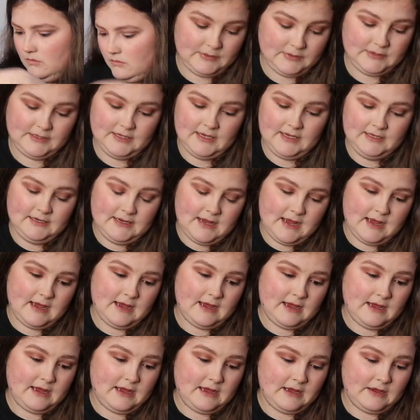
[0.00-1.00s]
then
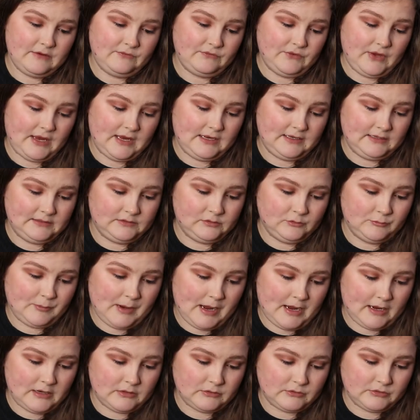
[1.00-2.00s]
have a little
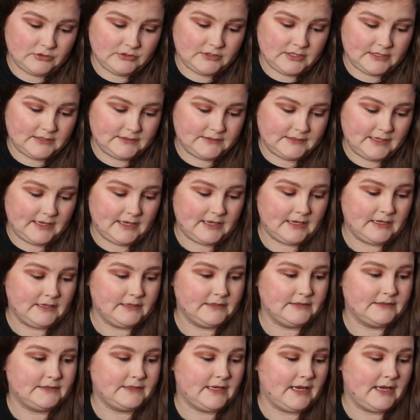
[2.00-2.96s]
pouch that says